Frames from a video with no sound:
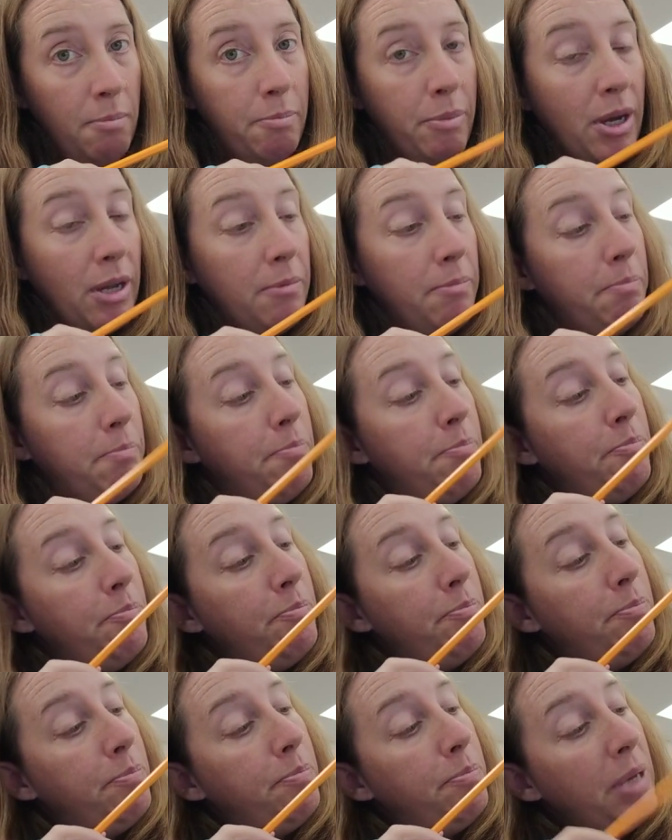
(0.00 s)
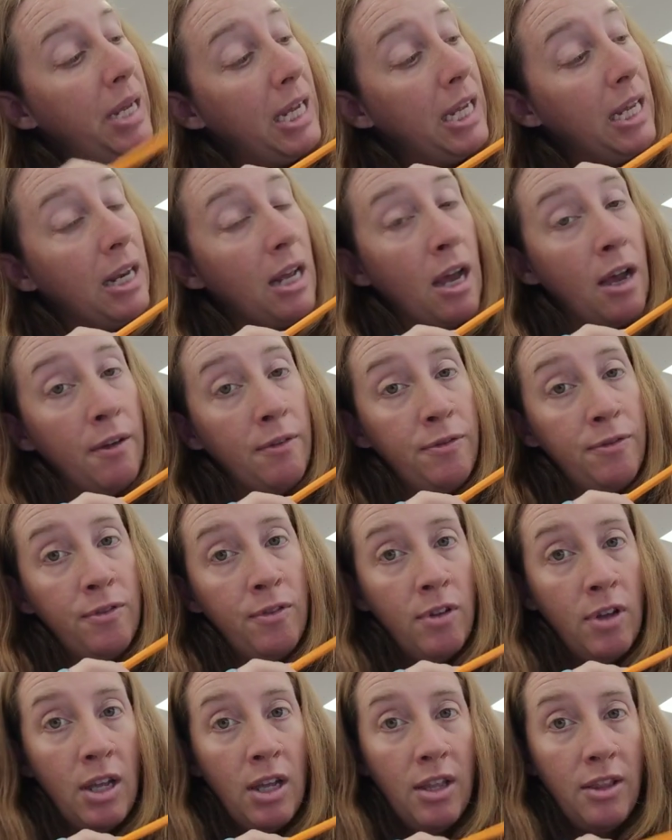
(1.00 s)
but big enough
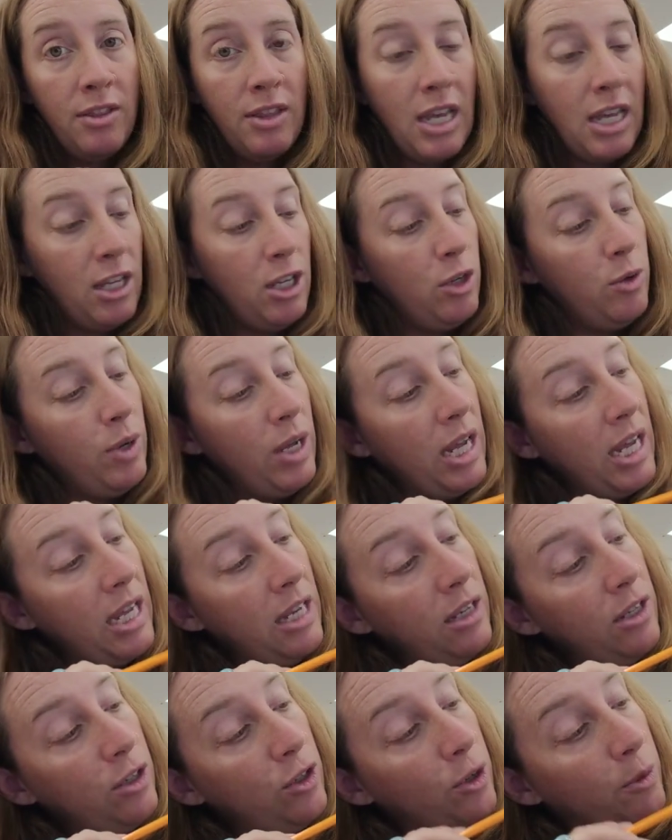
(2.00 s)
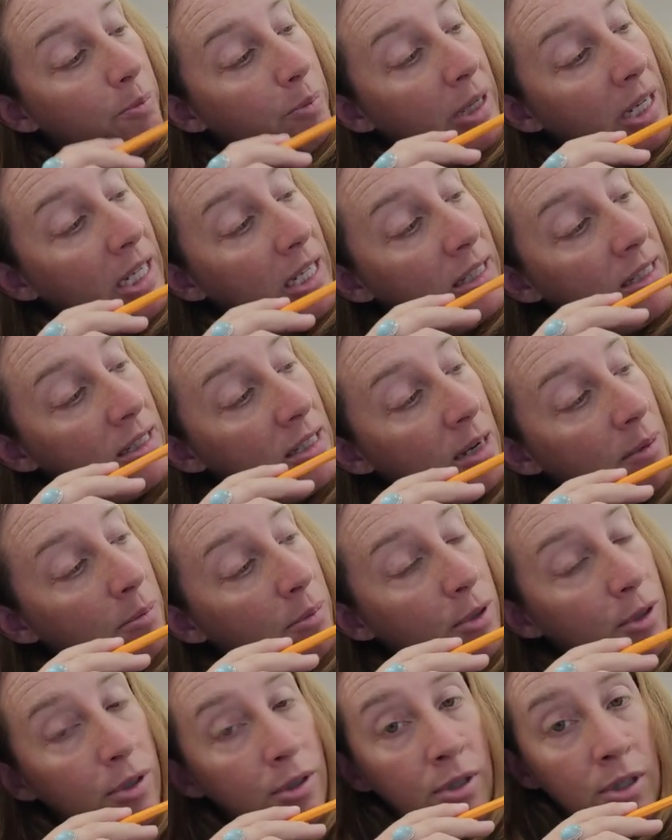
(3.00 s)
that you hit your biggest
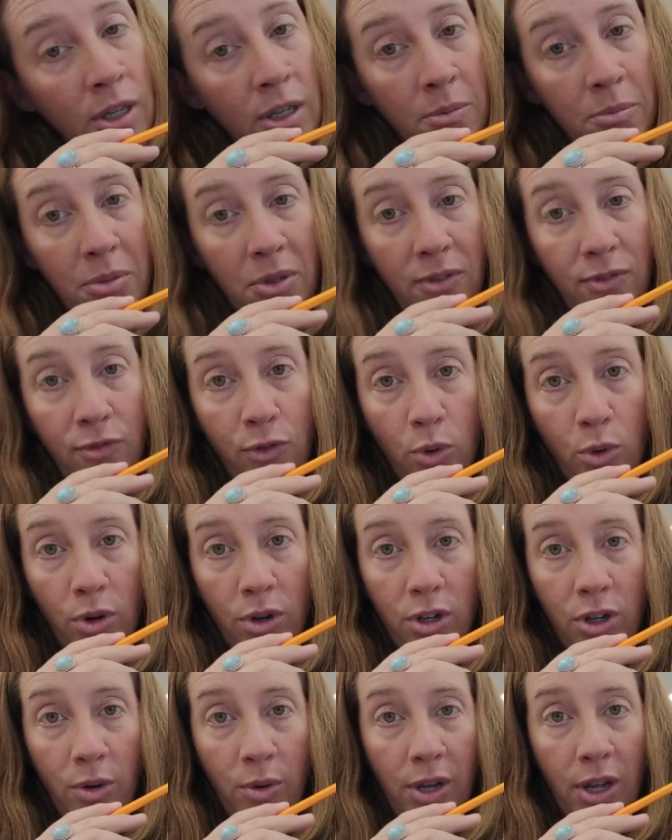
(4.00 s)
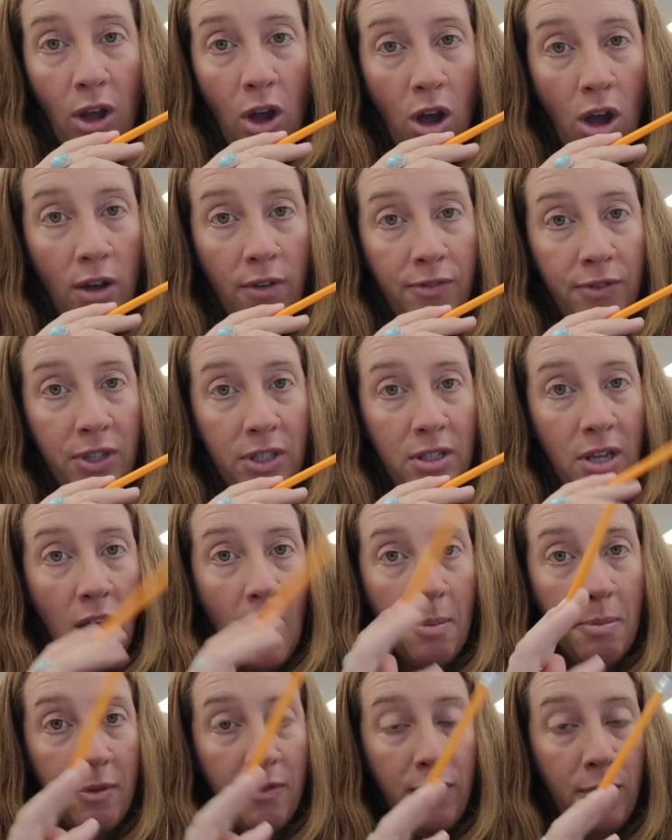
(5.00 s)
number before going off the
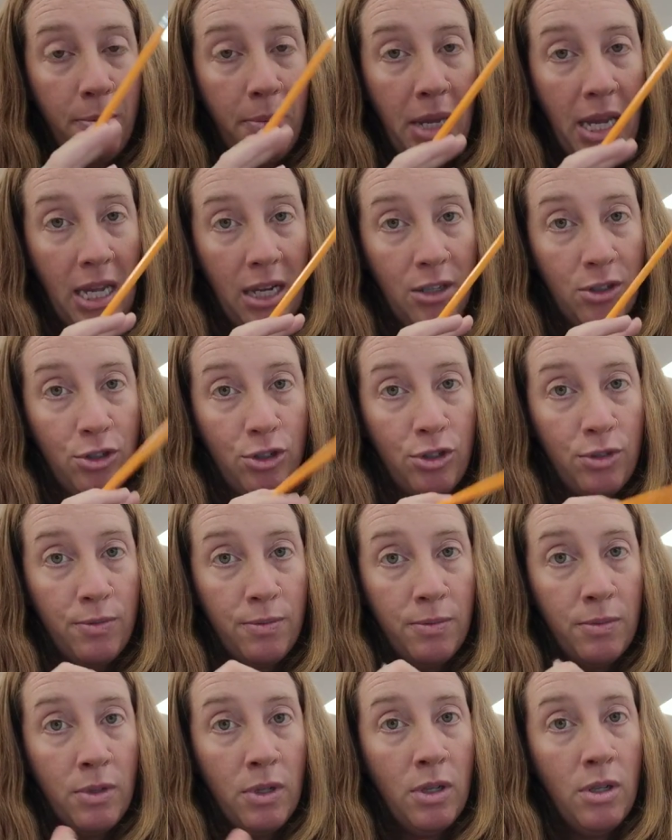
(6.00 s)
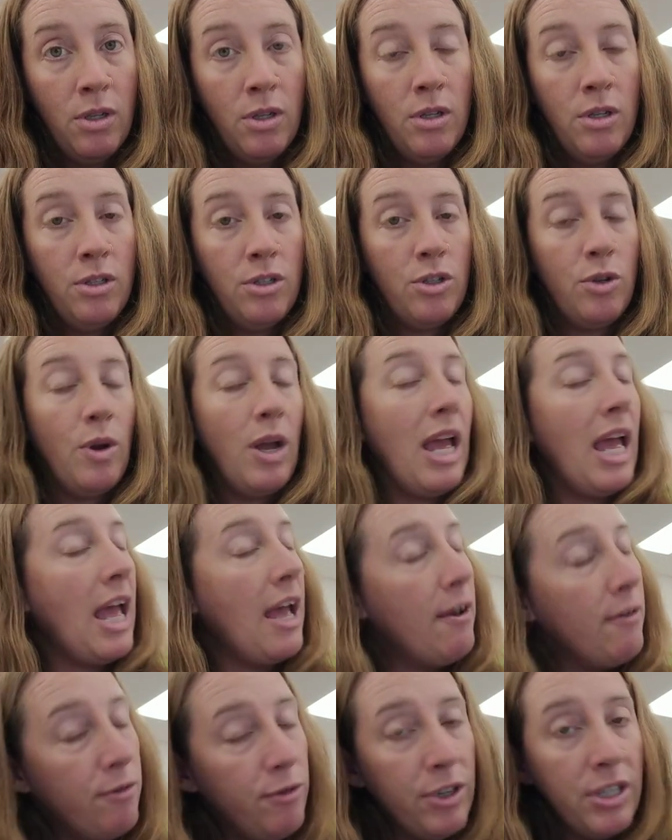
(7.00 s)
top of the page. So
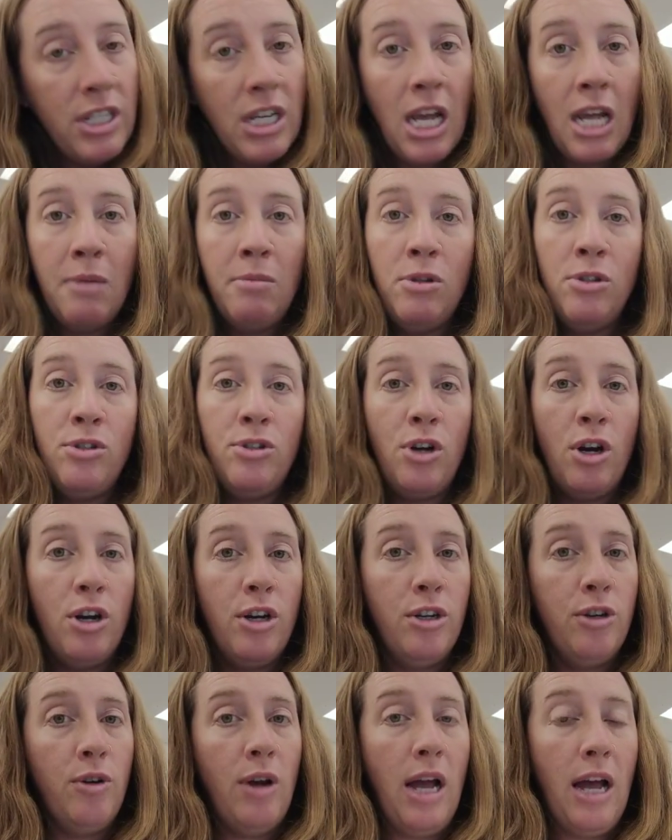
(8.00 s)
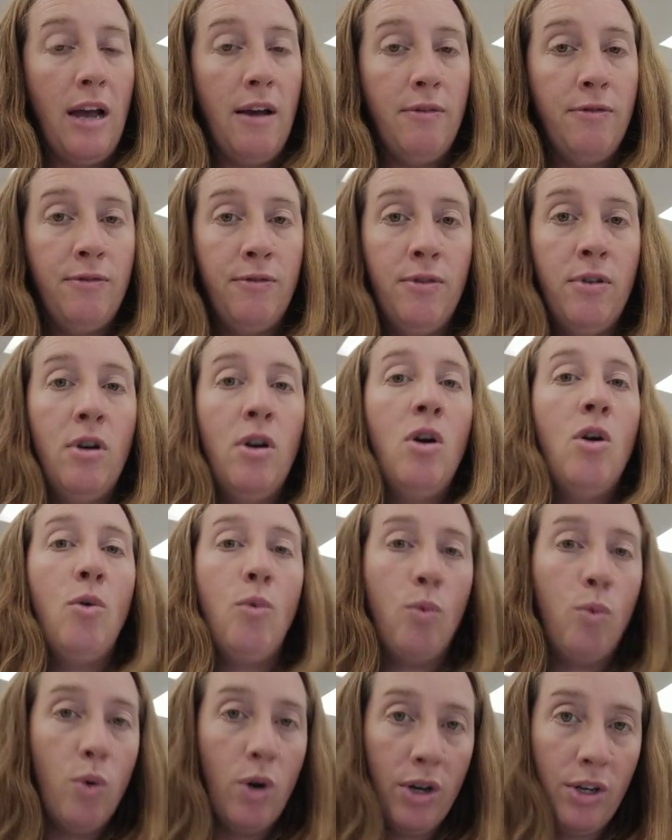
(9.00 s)
every time you start a graph,
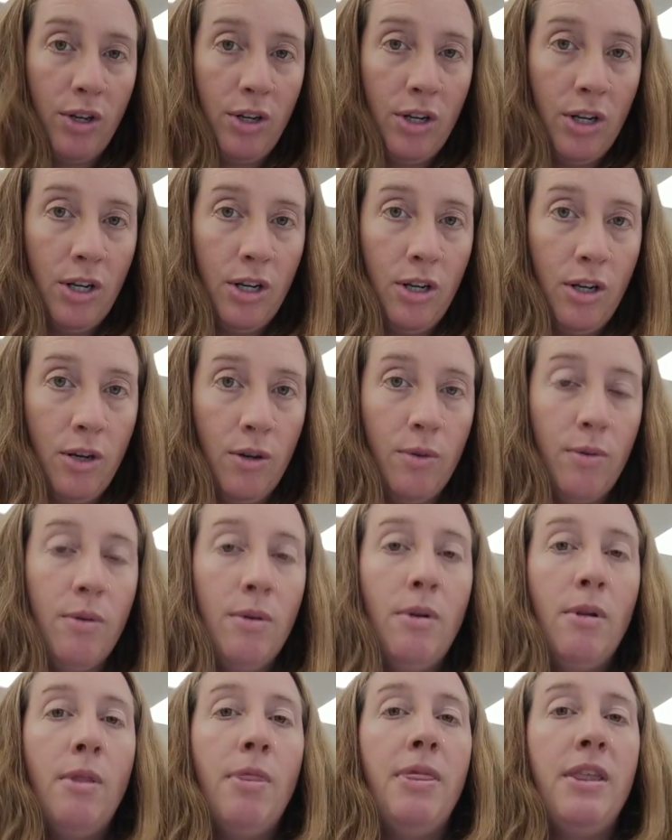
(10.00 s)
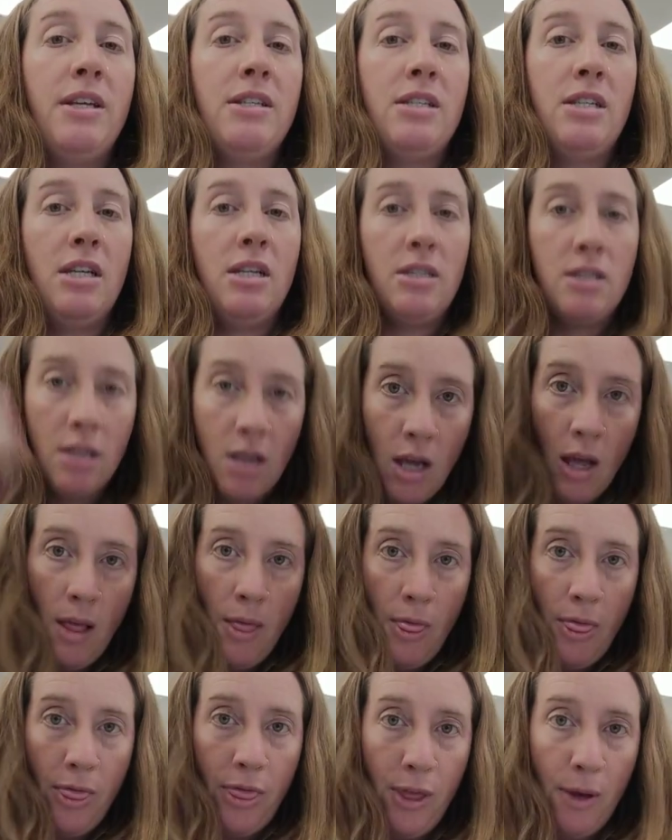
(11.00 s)
what are you going to do? This is
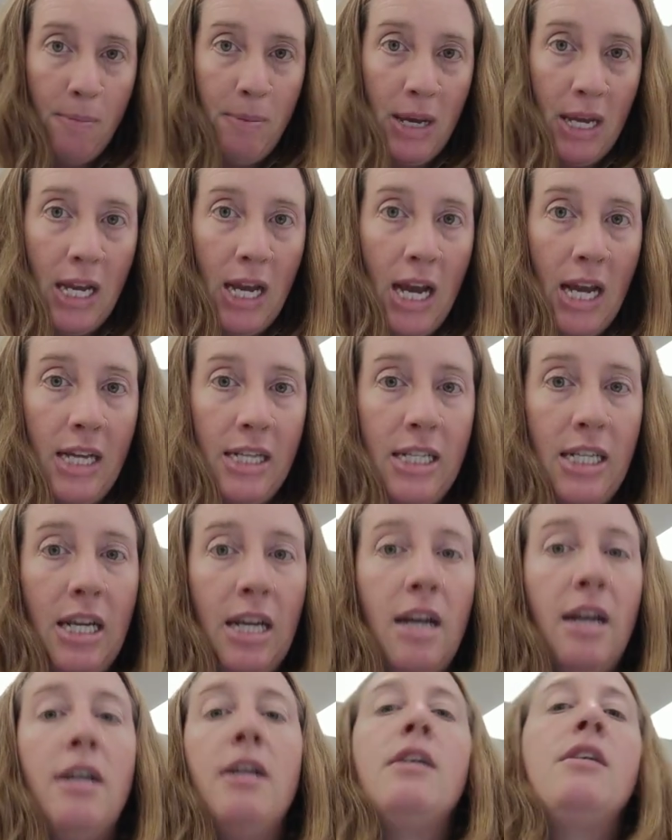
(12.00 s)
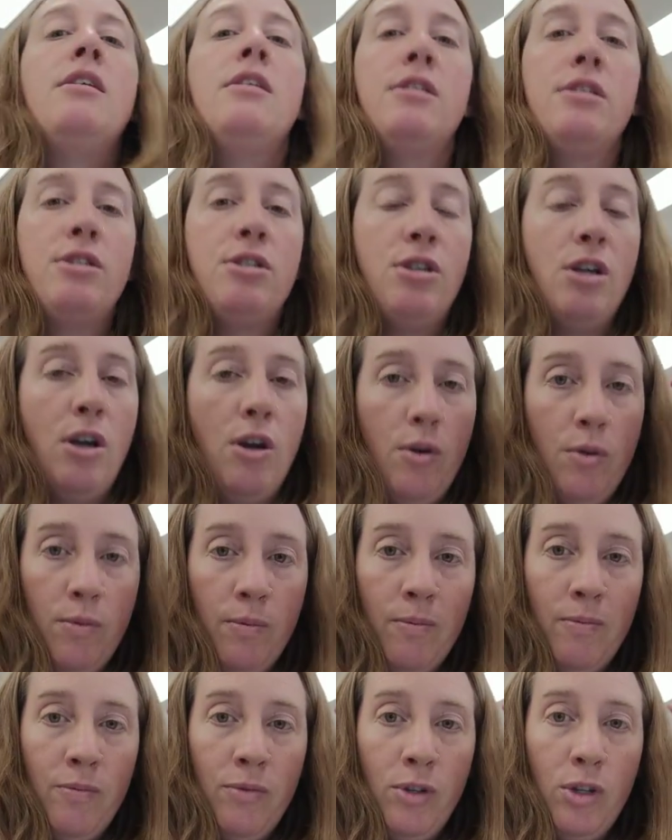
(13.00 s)
the big idea. So
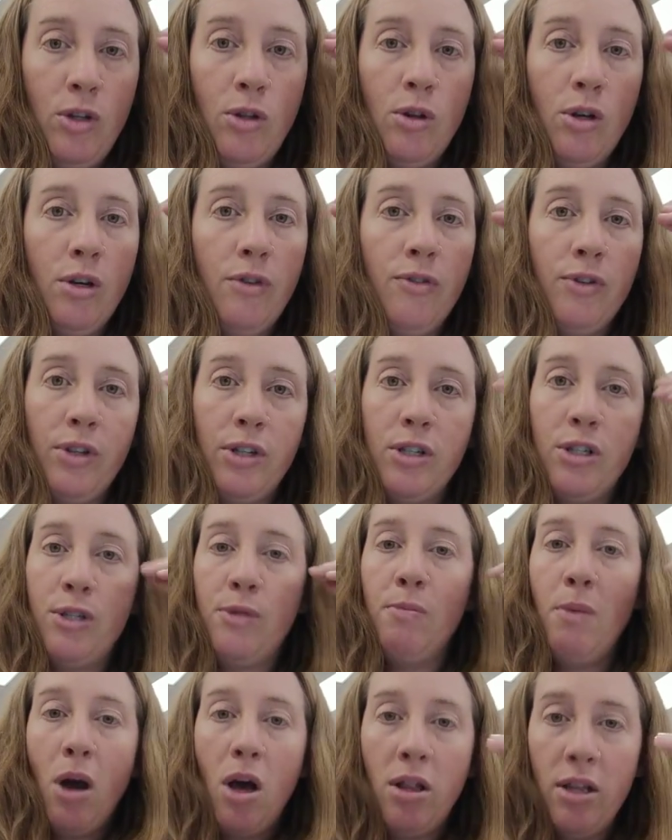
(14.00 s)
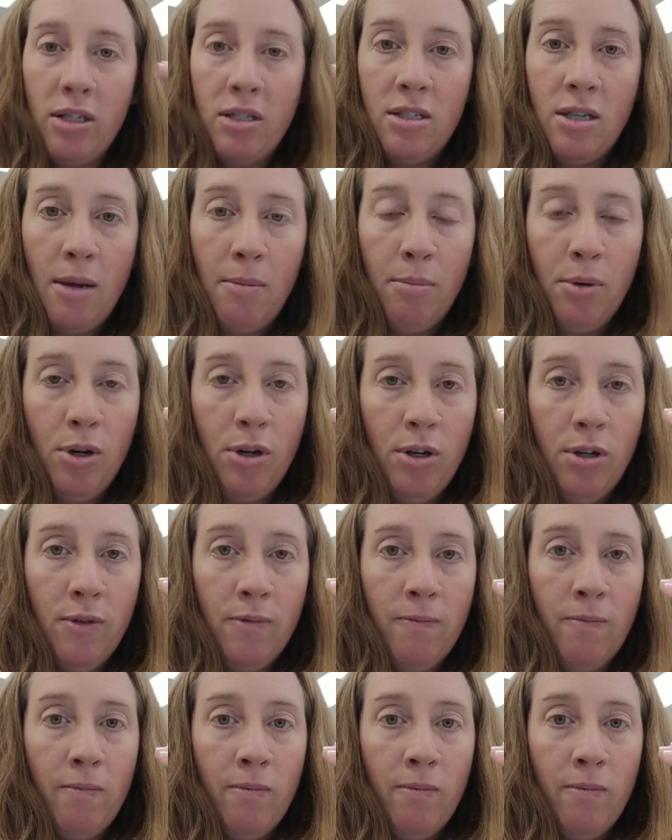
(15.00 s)
you look for the smallest number,